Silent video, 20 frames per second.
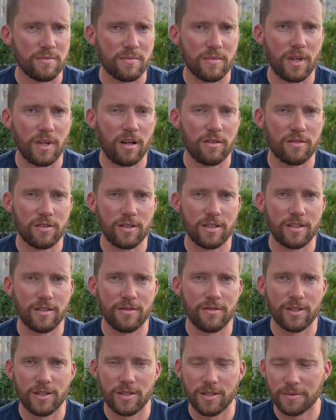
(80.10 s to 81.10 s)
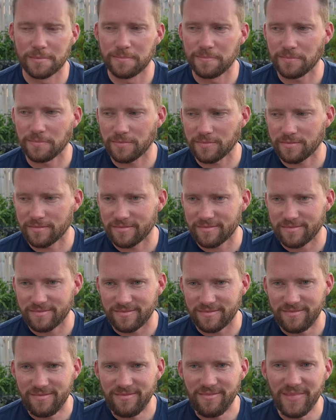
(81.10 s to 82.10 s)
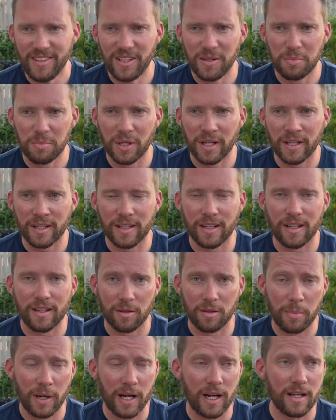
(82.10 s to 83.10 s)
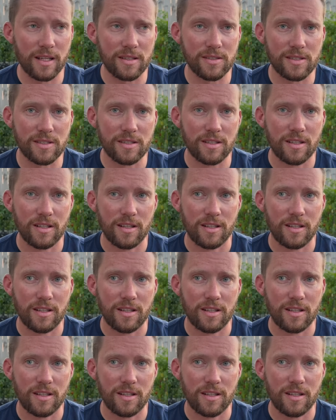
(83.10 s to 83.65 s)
I'll have to look at the video. But uh, the pods